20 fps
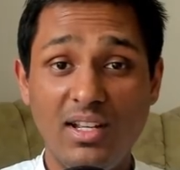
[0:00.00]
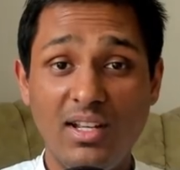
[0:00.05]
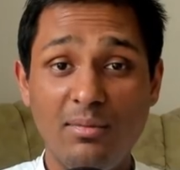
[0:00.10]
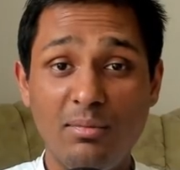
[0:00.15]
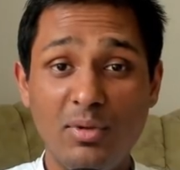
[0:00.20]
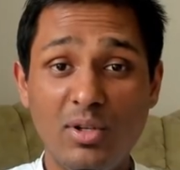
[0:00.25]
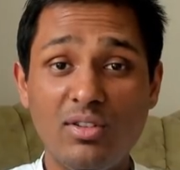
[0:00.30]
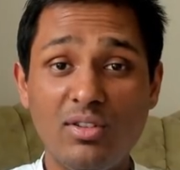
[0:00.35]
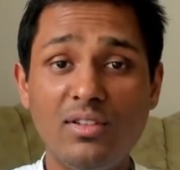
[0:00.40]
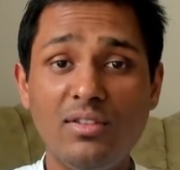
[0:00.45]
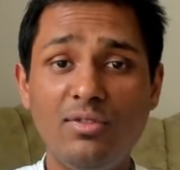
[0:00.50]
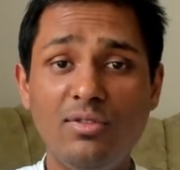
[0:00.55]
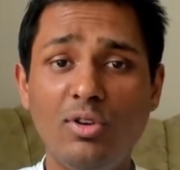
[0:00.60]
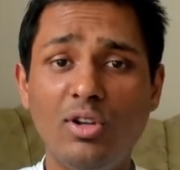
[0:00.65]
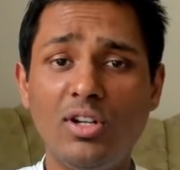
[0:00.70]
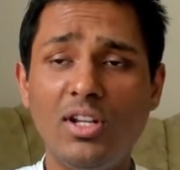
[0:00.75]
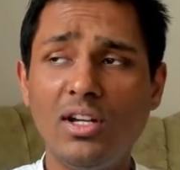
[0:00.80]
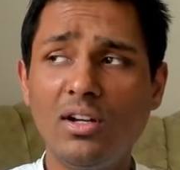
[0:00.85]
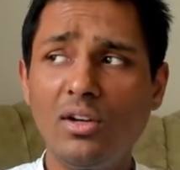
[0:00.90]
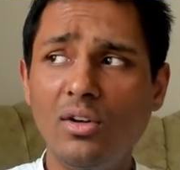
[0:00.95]
Because if you are
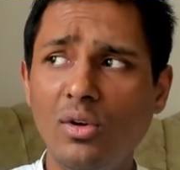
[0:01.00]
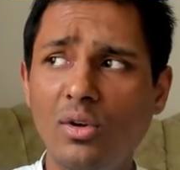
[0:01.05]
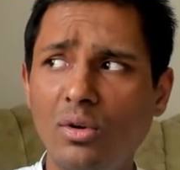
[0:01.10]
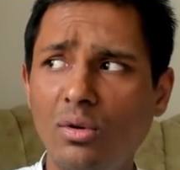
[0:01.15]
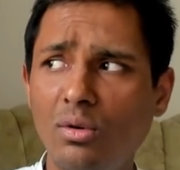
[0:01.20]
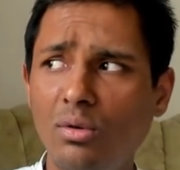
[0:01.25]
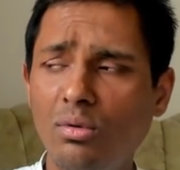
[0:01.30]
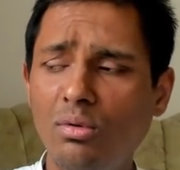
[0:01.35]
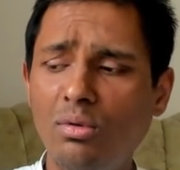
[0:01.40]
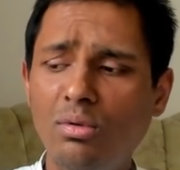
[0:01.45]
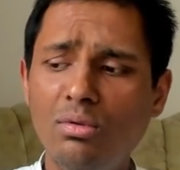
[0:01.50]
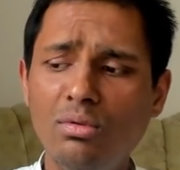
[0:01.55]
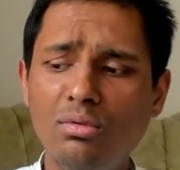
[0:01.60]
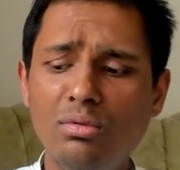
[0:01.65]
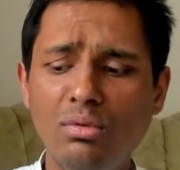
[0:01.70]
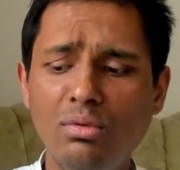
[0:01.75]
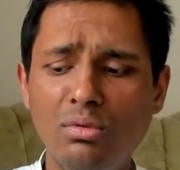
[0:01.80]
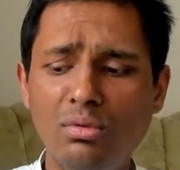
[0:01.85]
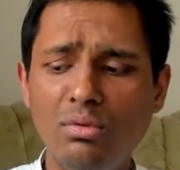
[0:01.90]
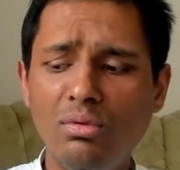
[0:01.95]
like, oh
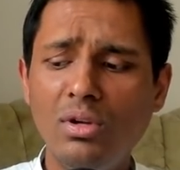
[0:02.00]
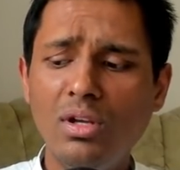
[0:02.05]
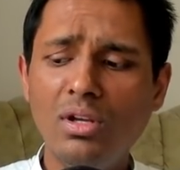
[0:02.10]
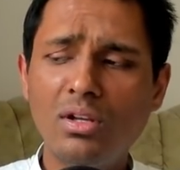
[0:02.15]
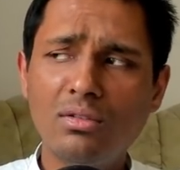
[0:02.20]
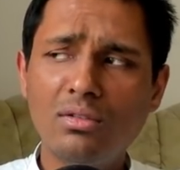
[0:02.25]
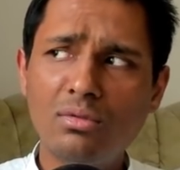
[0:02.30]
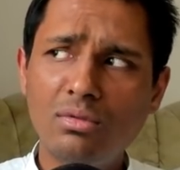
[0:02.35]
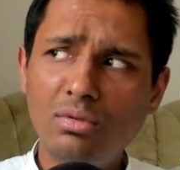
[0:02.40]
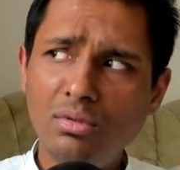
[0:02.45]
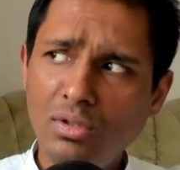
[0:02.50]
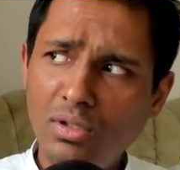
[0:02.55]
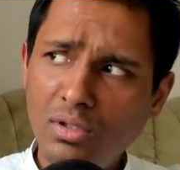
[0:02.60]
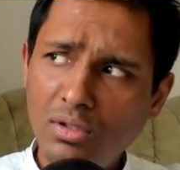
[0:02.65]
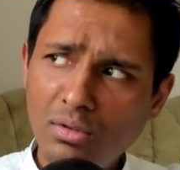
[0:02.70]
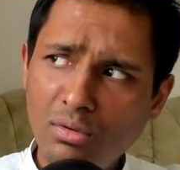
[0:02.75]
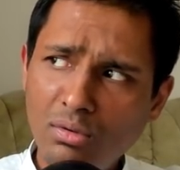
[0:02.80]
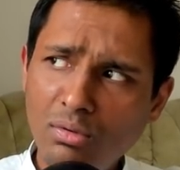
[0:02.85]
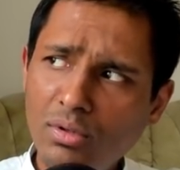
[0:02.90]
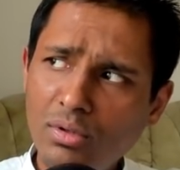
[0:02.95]
no,
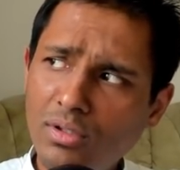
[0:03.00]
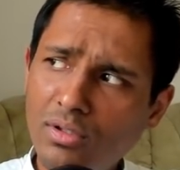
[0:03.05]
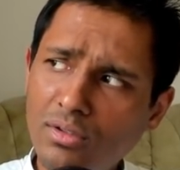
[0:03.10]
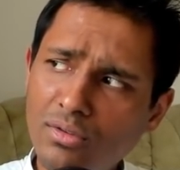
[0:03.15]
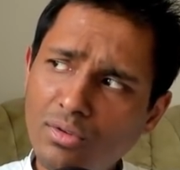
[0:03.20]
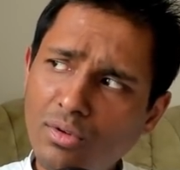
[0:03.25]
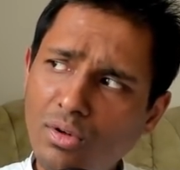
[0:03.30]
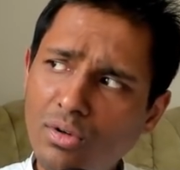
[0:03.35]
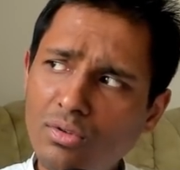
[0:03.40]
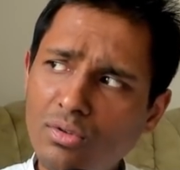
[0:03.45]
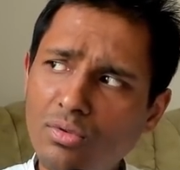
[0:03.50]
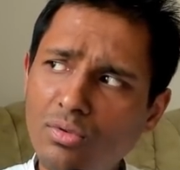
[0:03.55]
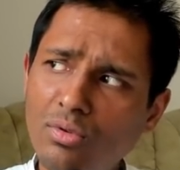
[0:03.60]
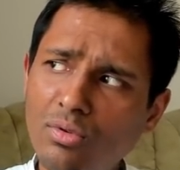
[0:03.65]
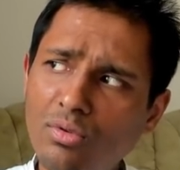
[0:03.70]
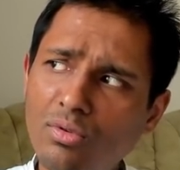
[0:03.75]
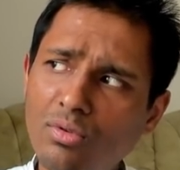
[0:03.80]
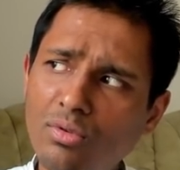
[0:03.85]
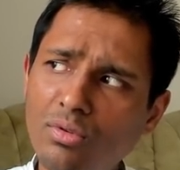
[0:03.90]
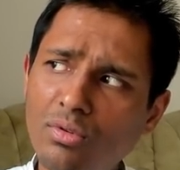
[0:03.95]
actually no, it is not
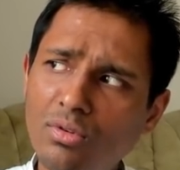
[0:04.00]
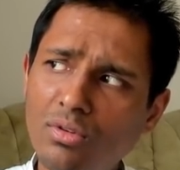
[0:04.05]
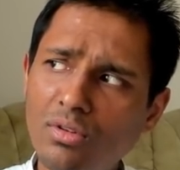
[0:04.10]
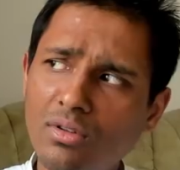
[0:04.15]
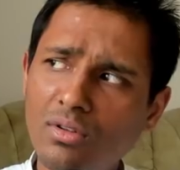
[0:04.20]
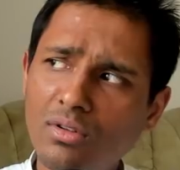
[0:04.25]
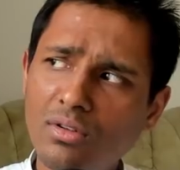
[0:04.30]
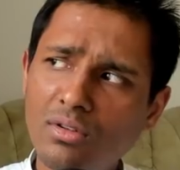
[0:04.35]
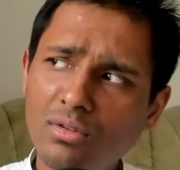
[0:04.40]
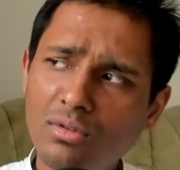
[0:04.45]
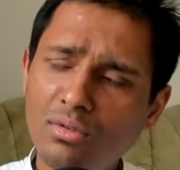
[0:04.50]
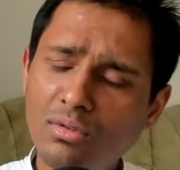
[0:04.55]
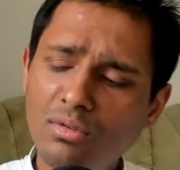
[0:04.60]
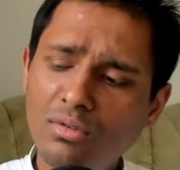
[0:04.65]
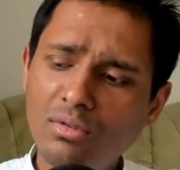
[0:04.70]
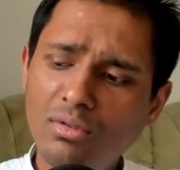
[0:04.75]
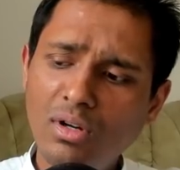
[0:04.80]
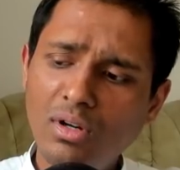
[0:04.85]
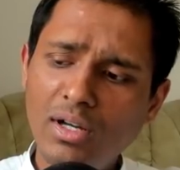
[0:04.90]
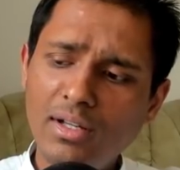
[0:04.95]
good,
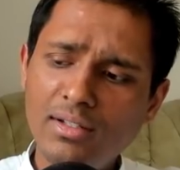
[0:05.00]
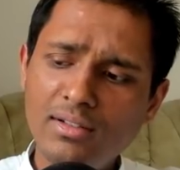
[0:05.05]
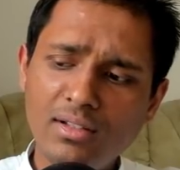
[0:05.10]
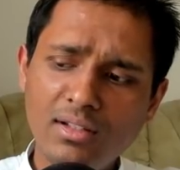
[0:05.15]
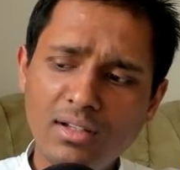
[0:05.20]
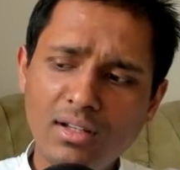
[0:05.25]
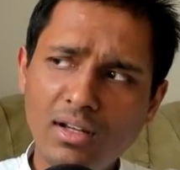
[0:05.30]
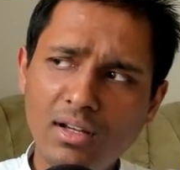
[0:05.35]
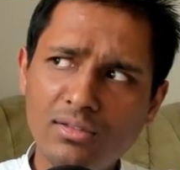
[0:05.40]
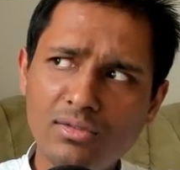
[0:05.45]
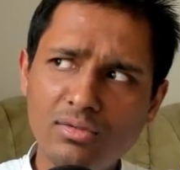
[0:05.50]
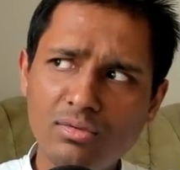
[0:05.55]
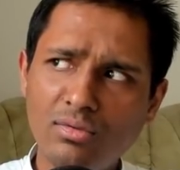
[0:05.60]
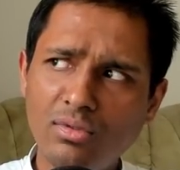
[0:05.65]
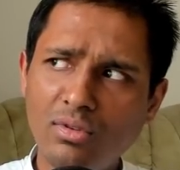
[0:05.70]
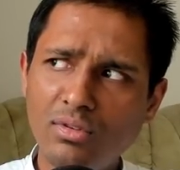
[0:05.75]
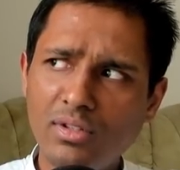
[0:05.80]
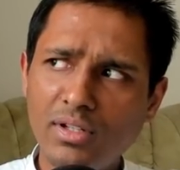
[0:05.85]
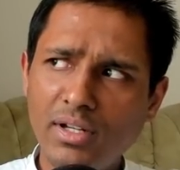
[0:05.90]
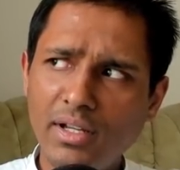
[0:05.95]
no, I think I should
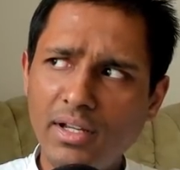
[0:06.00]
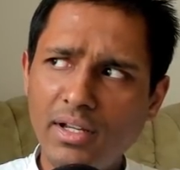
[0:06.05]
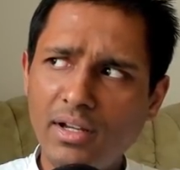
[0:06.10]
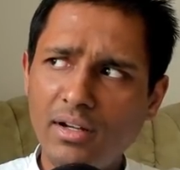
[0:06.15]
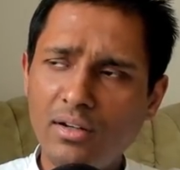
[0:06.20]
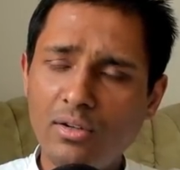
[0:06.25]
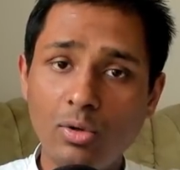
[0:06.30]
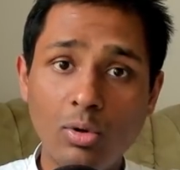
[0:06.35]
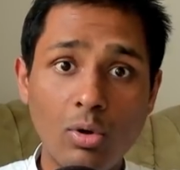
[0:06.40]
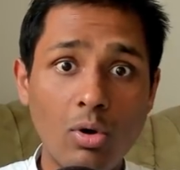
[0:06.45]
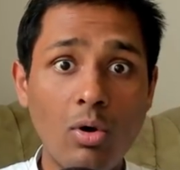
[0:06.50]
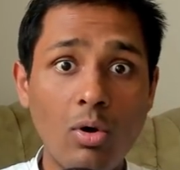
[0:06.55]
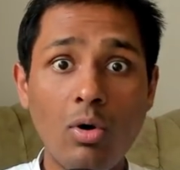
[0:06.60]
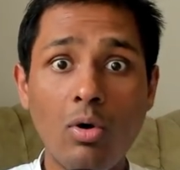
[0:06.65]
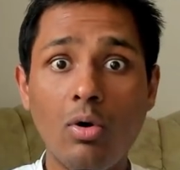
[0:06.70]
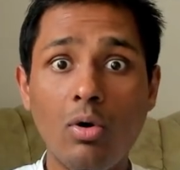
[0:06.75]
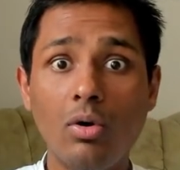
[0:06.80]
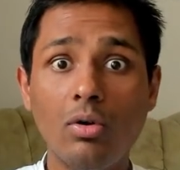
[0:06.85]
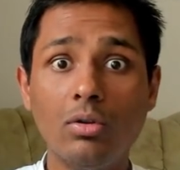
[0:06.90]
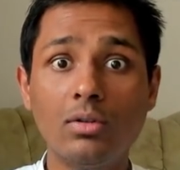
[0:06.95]
not take it.
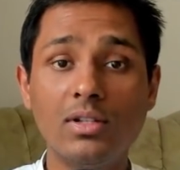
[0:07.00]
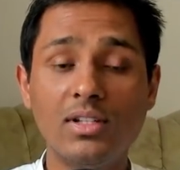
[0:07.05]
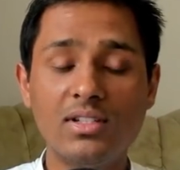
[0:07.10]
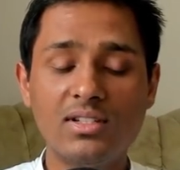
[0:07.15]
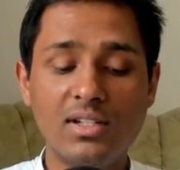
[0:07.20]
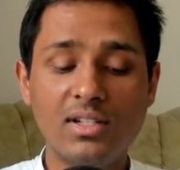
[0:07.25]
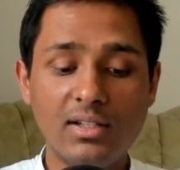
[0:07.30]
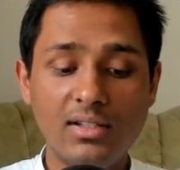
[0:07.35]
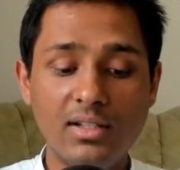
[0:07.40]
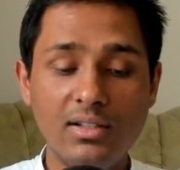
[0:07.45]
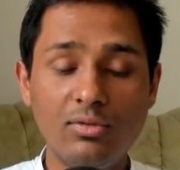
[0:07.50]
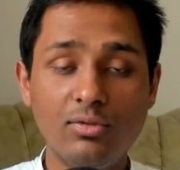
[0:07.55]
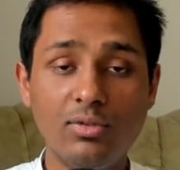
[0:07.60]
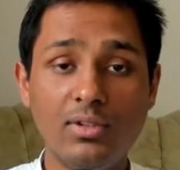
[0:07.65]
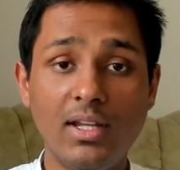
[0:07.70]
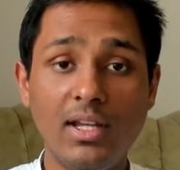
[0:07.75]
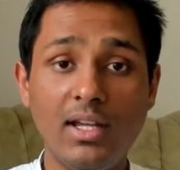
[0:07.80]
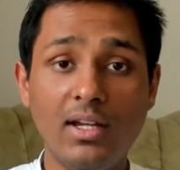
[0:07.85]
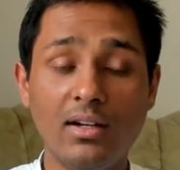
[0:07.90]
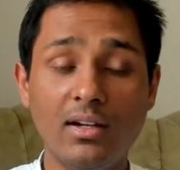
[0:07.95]
No, there's nothing to
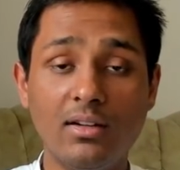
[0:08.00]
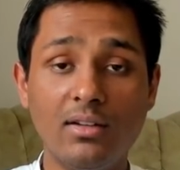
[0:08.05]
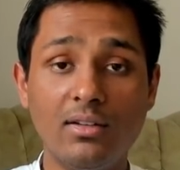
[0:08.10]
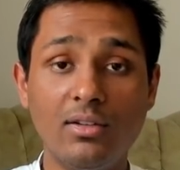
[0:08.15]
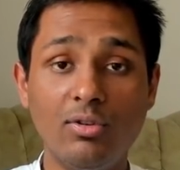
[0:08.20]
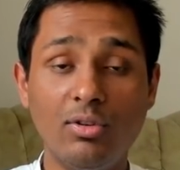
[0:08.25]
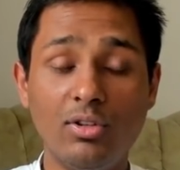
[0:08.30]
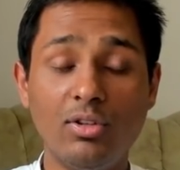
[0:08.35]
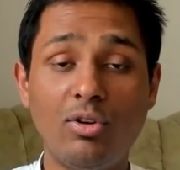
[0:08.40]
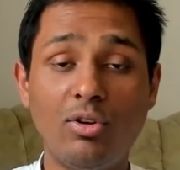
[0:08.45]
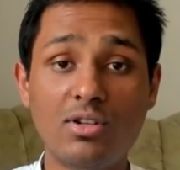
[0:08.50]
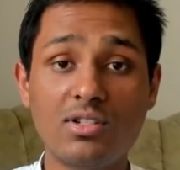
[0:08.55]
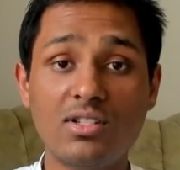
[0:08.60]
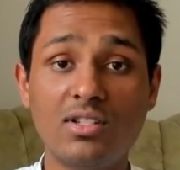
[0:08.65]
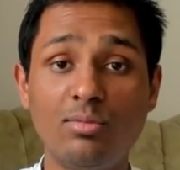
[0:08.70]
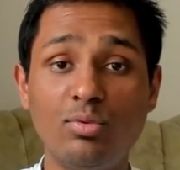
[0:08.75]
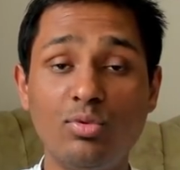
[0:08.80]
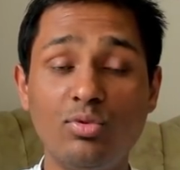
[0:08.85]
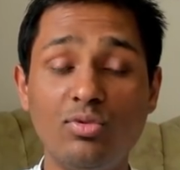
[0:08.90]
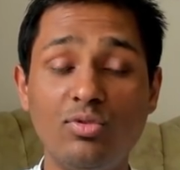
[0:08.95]
think. You're not
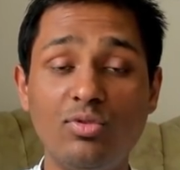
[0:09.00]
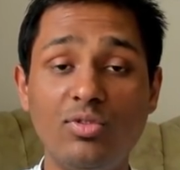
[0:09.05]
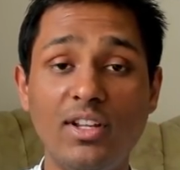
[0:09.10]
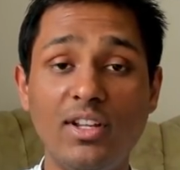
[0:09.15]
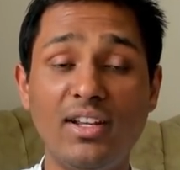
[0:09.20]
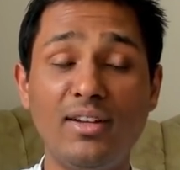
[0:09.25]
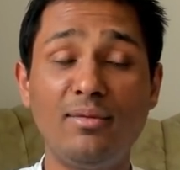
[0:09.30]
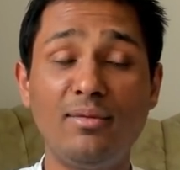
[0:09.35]
supposed to take it